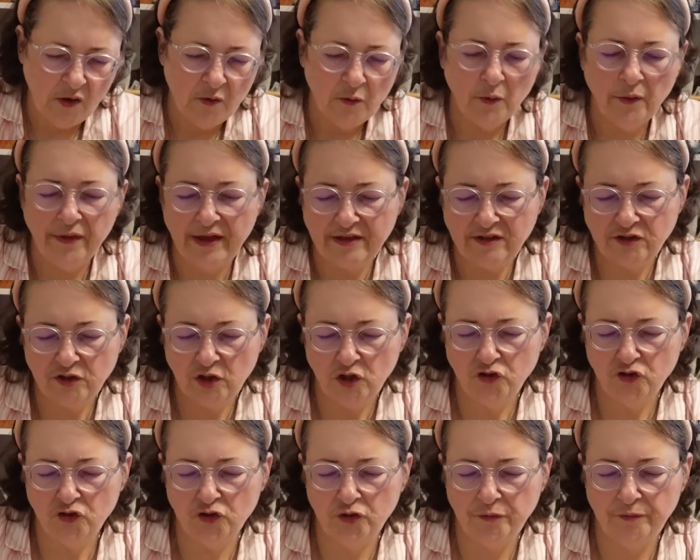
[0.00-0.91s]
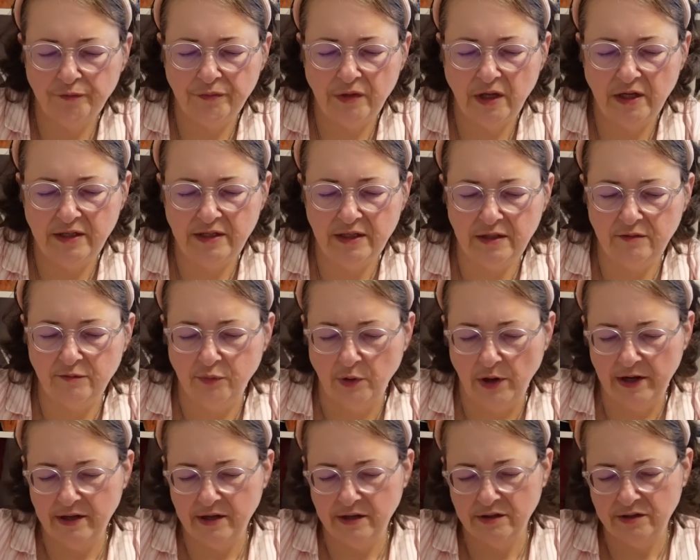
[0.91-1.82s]
Well, that's not true. They did
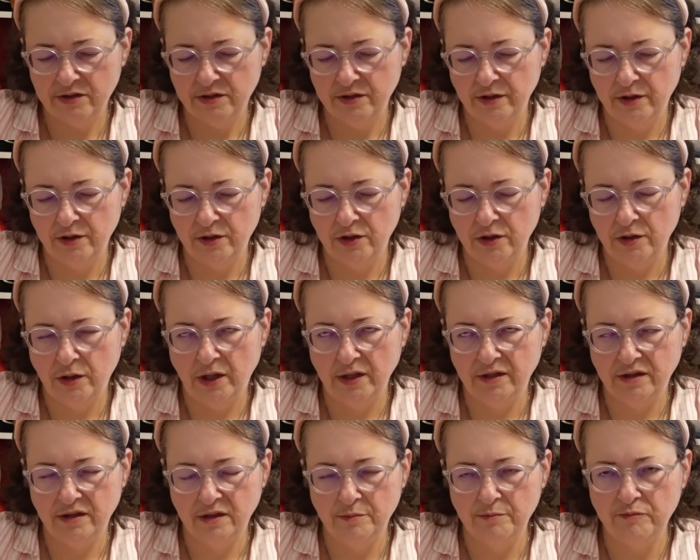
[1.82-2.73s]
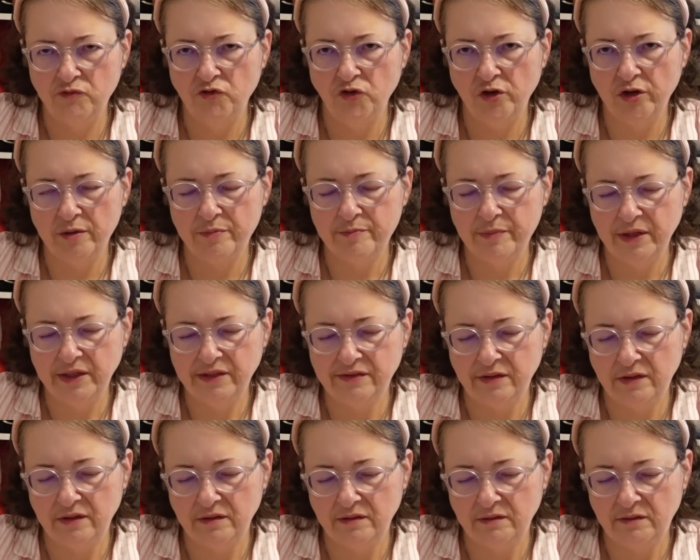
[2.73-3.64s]
break into the, like, the drink
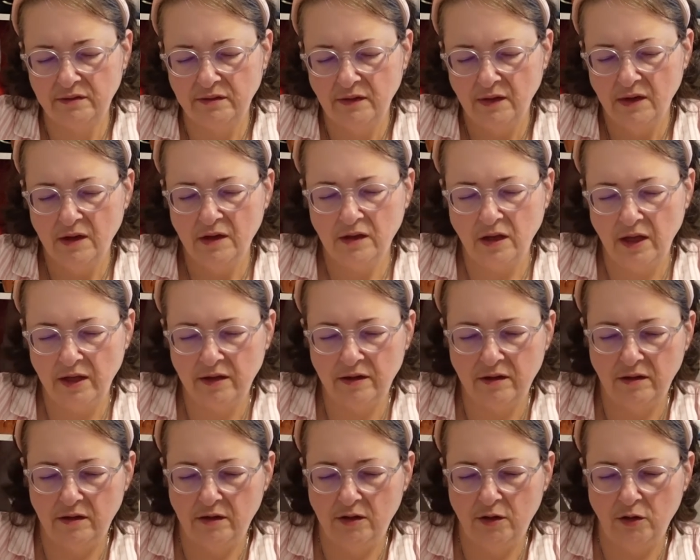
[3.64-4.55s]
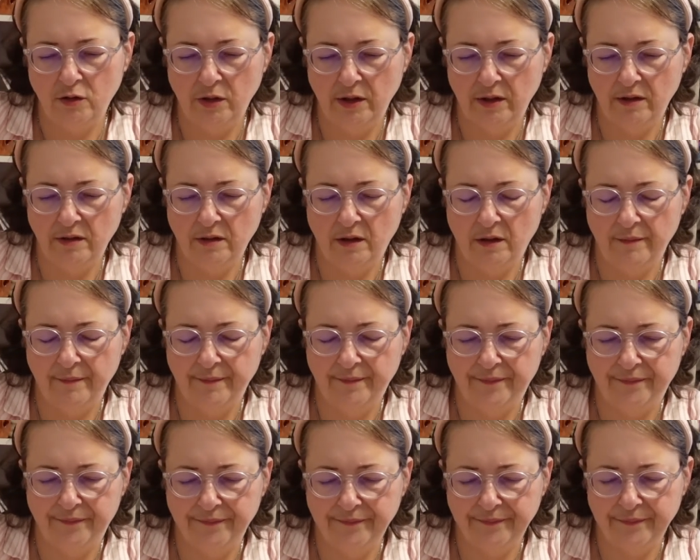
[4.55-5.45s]
mix-ins, like, you know, like, um,
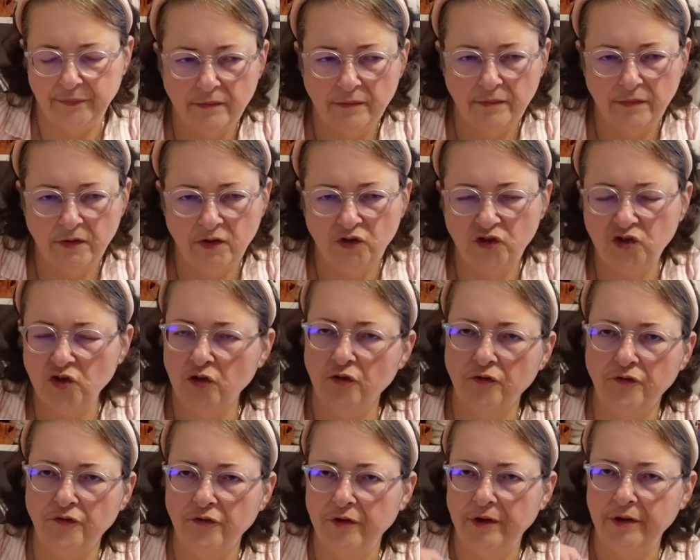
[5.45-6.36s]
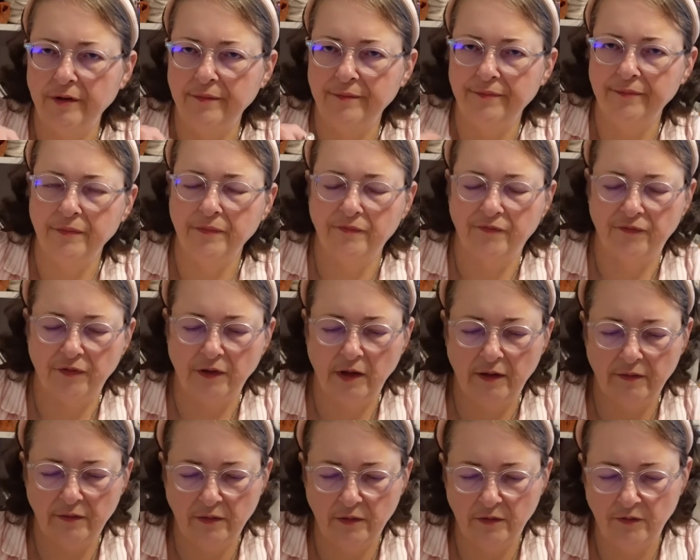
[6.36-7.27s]
sugar-free
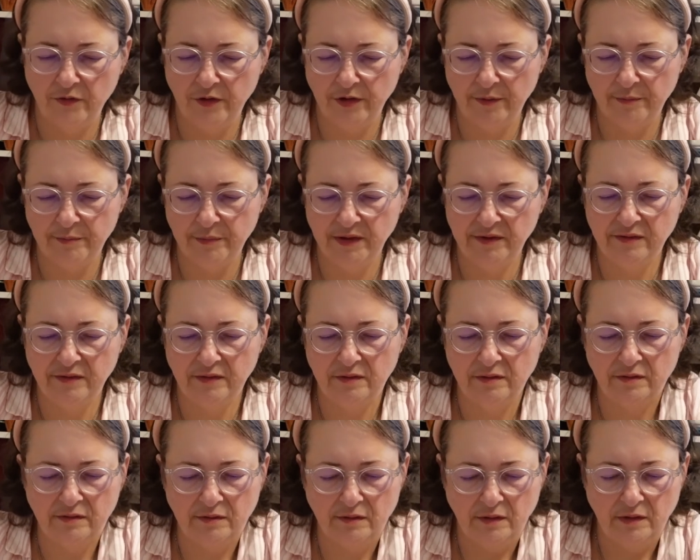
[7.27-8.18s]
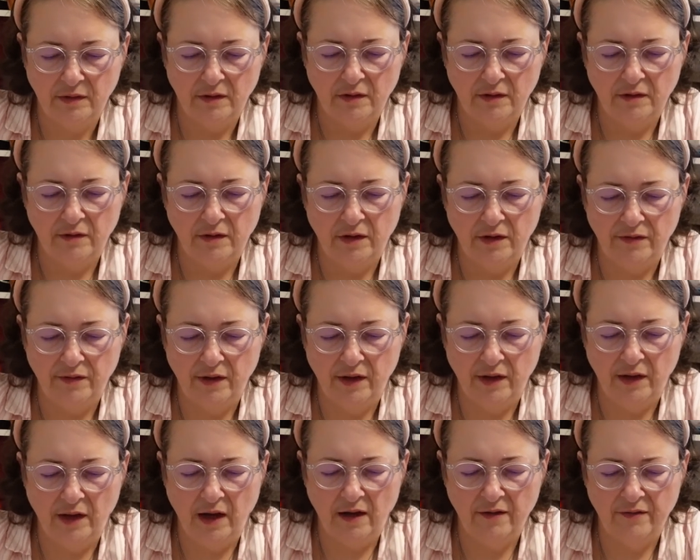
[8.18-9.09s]
flavored drink mix-ins, and
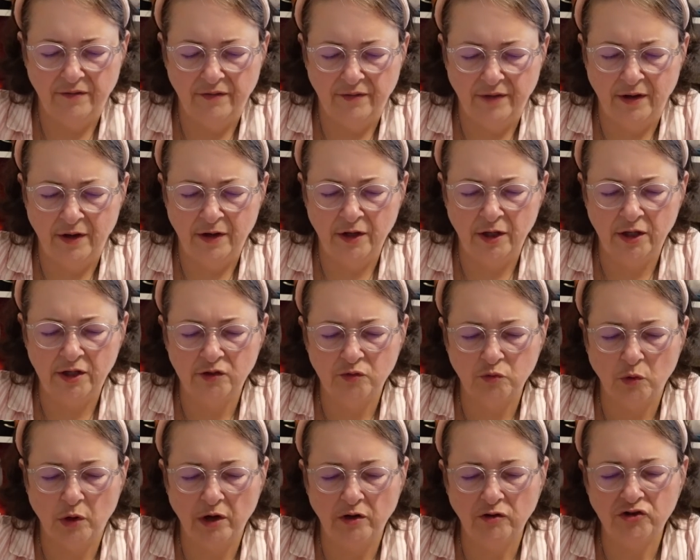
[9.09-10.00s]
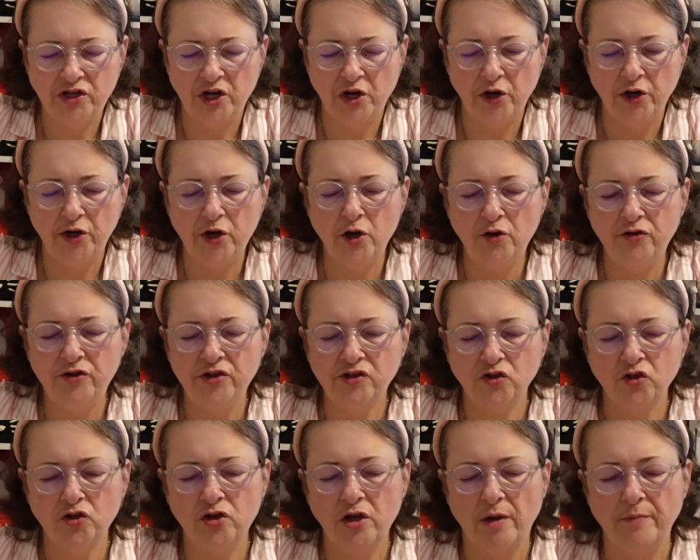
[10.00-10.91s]
they have at least wild cherry. No, these
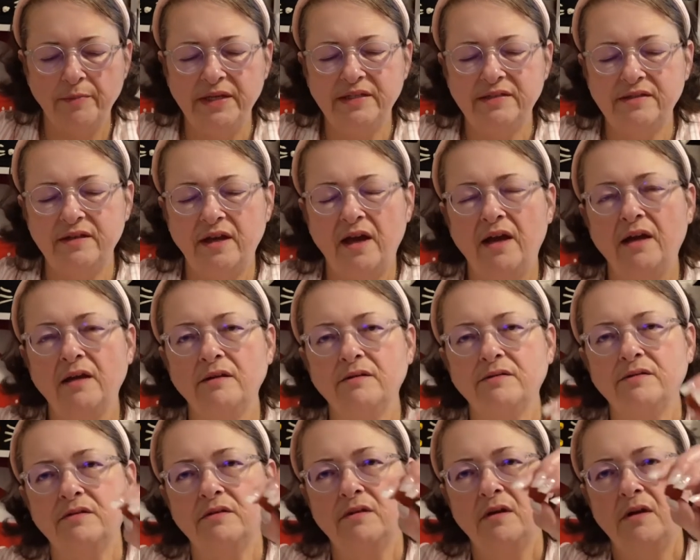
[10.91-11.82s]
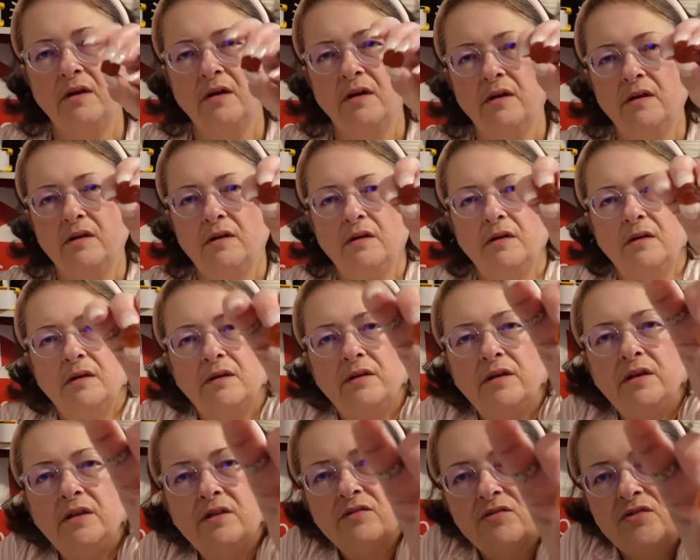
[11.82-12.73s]
are gummy snacks.
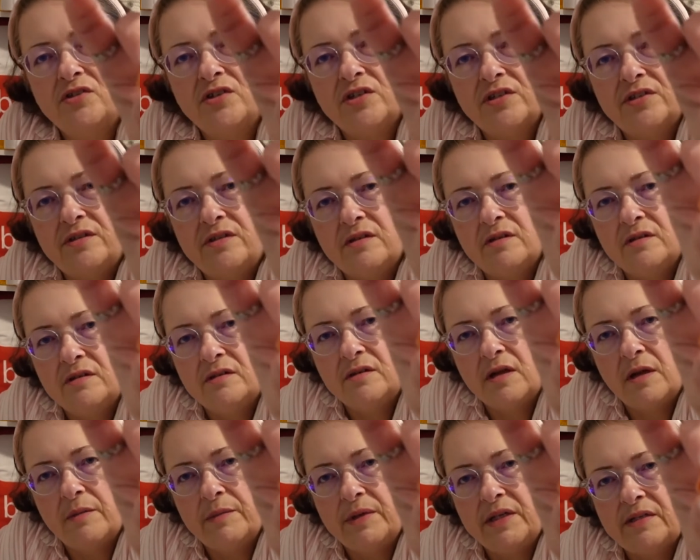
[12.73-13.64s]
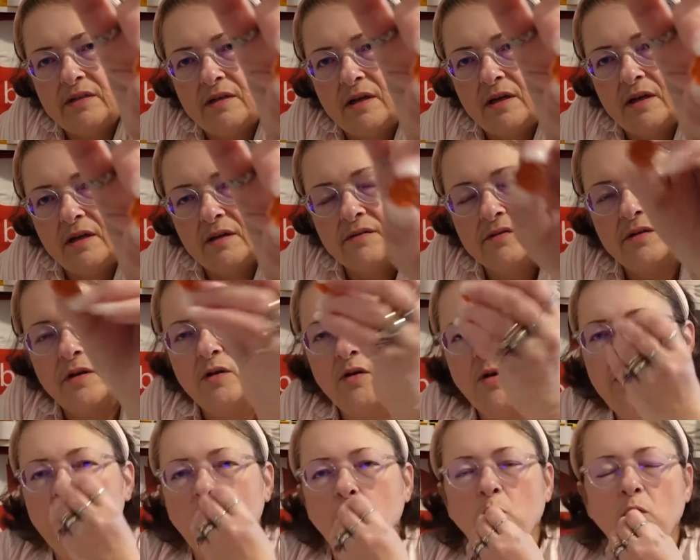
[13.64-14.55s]
These are just gummy snacks. I'll
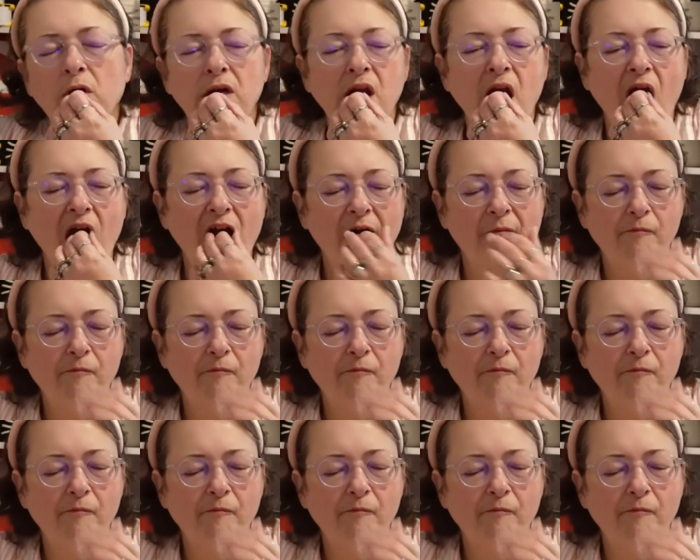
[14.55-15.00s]
eat one.